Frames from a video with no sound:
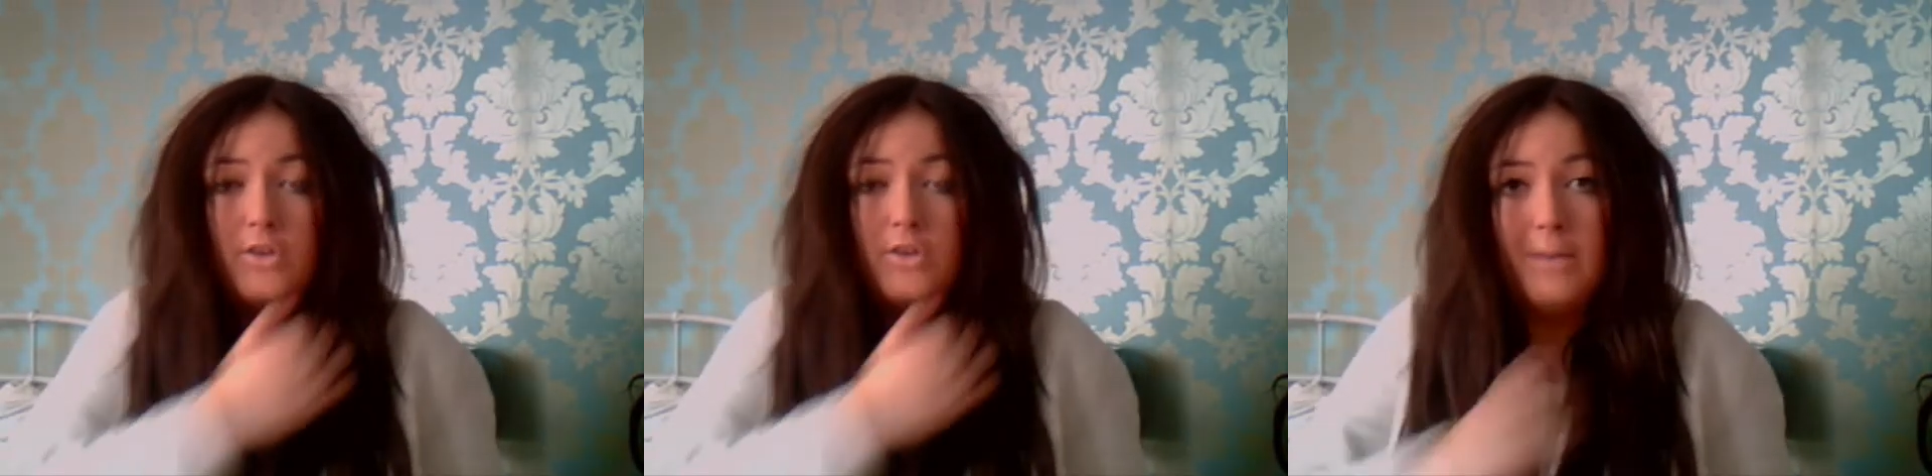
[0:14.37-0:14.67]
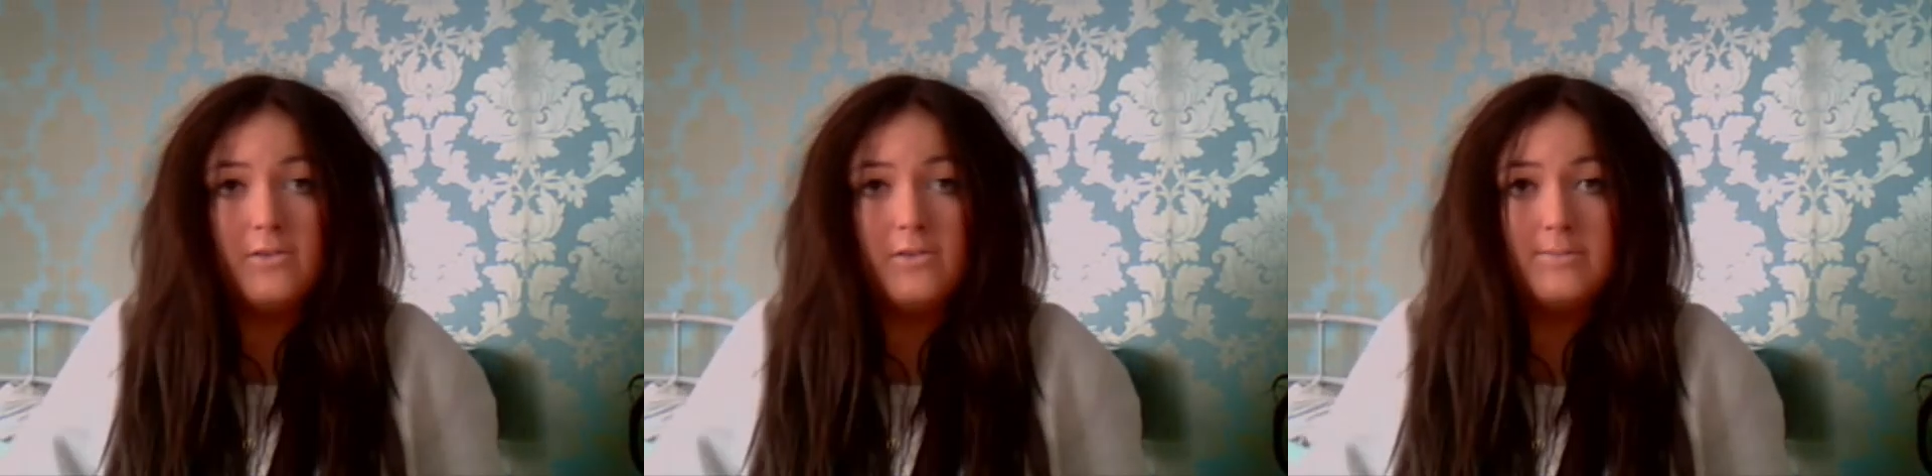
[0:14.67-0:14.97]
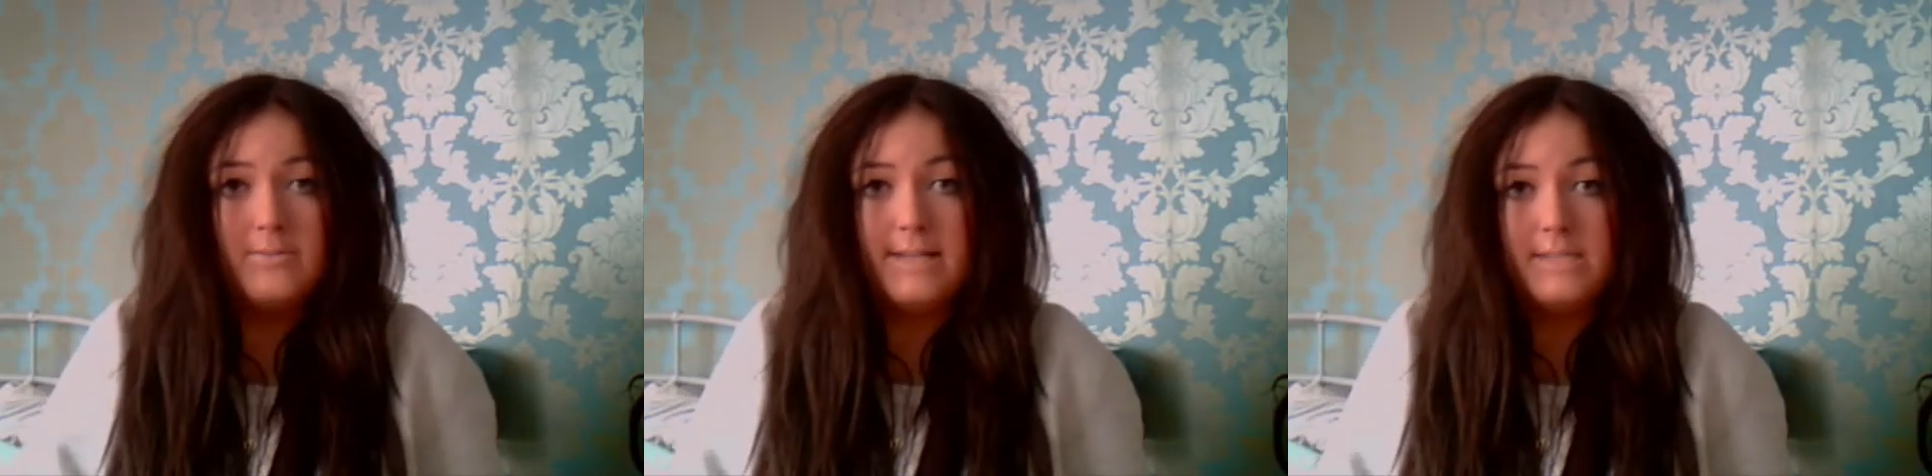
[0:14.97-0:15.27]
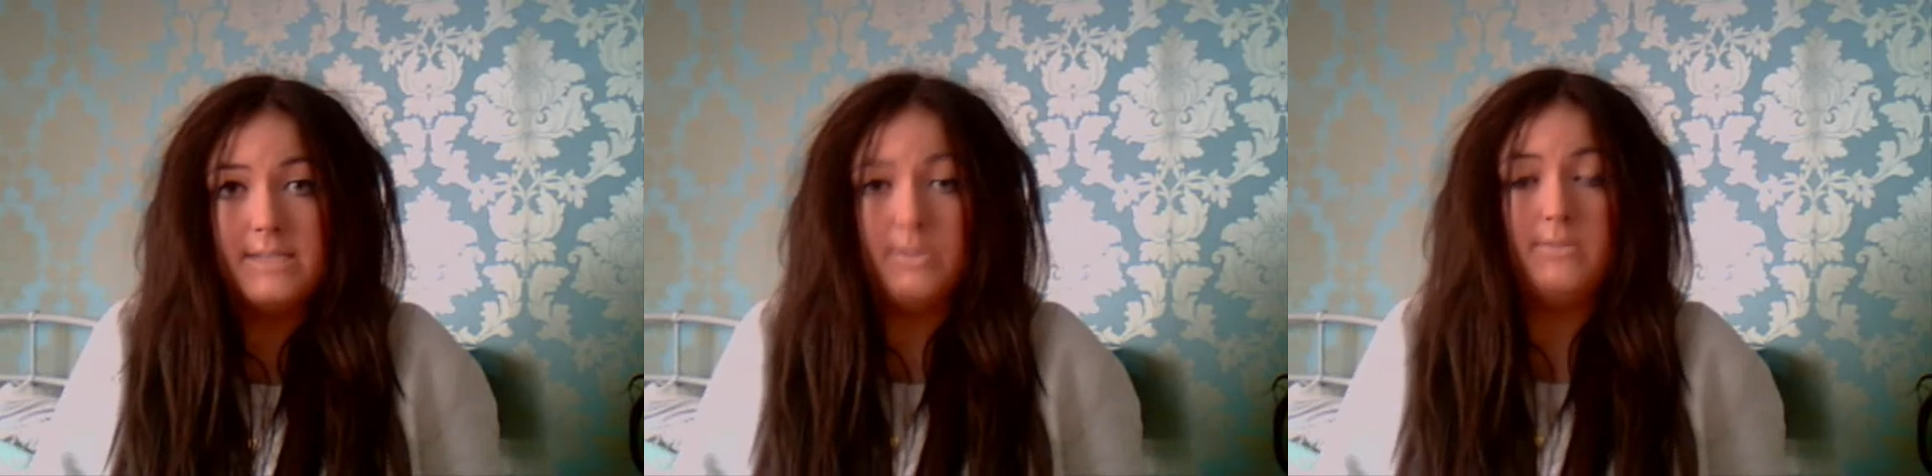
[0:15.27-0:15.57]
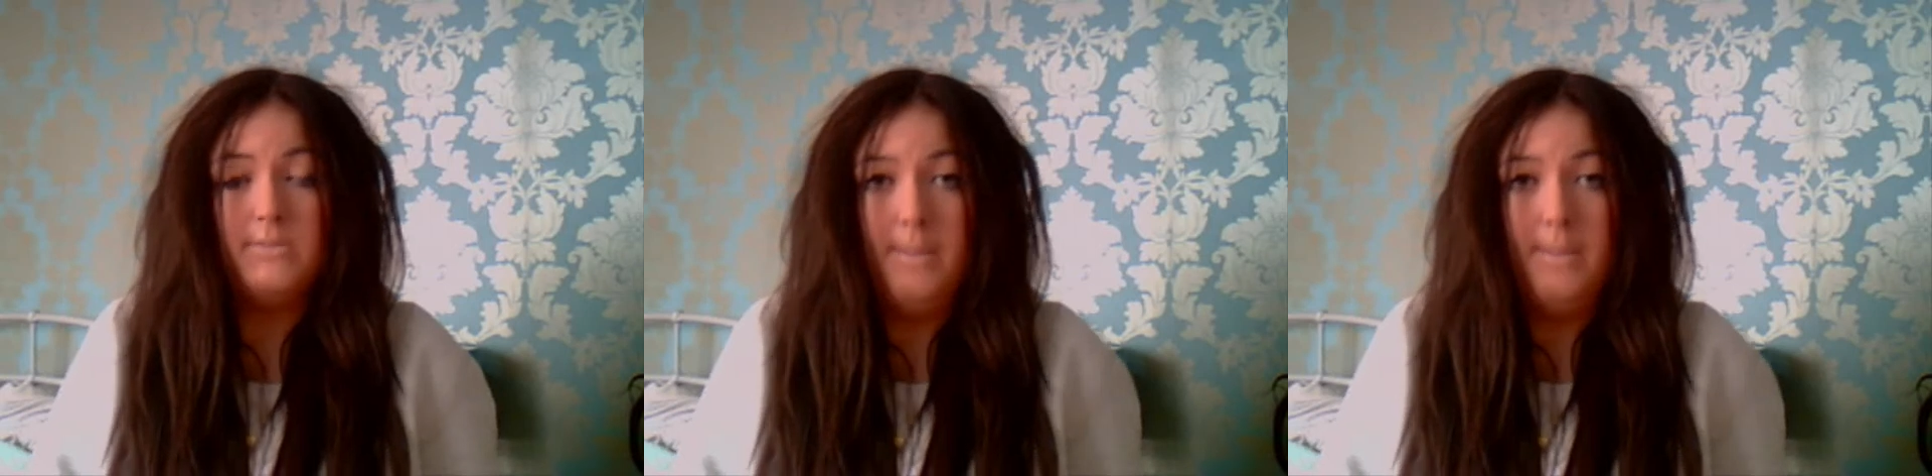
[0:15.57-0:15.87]
back from Sainsbury's with my
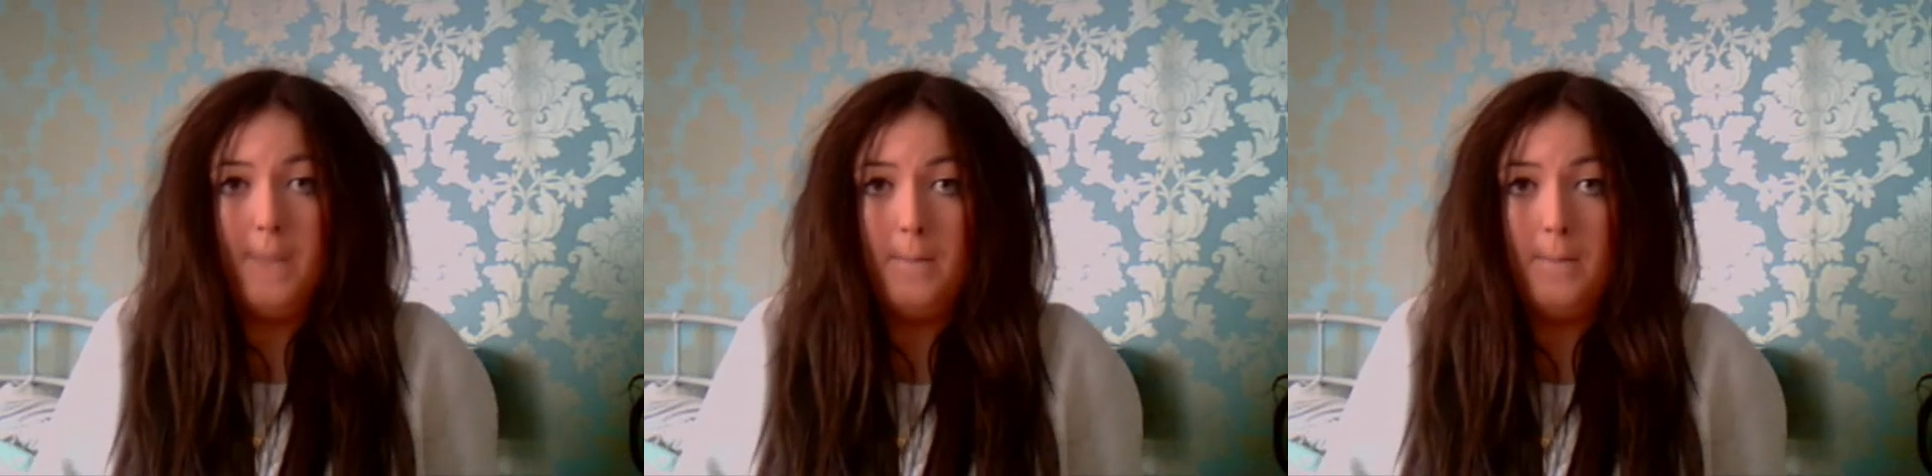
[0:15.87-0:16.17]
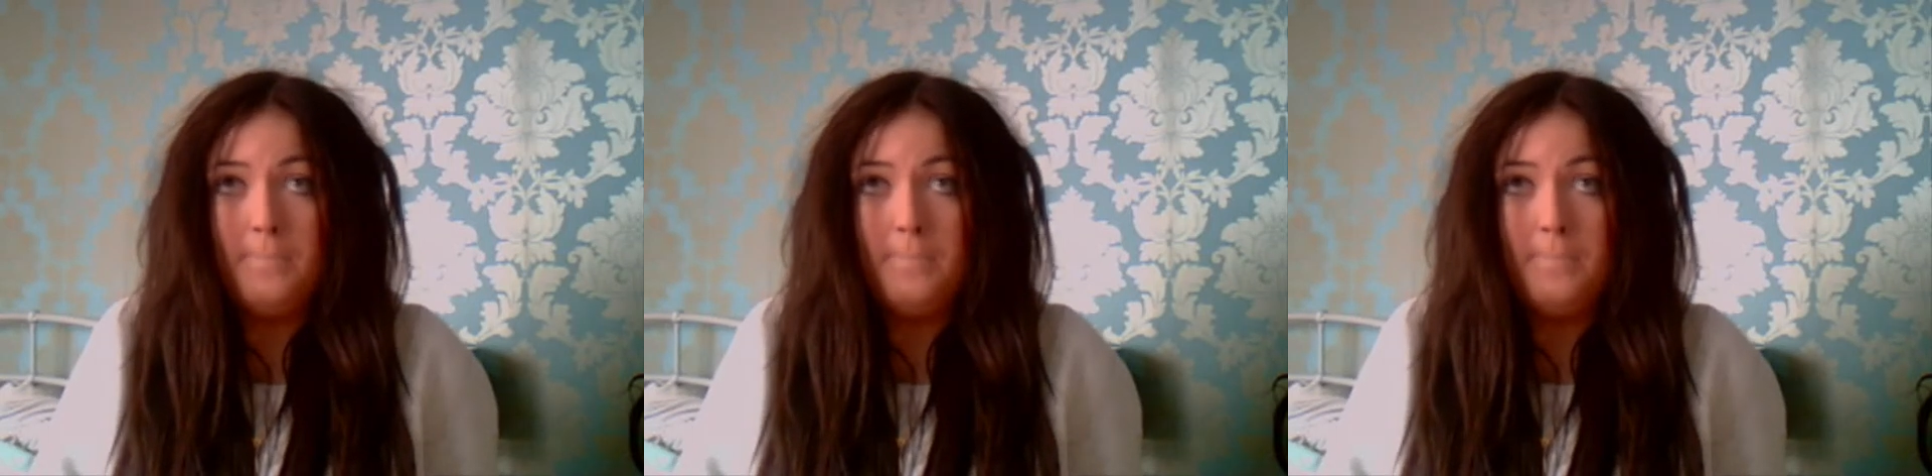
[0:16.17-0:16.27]
mum.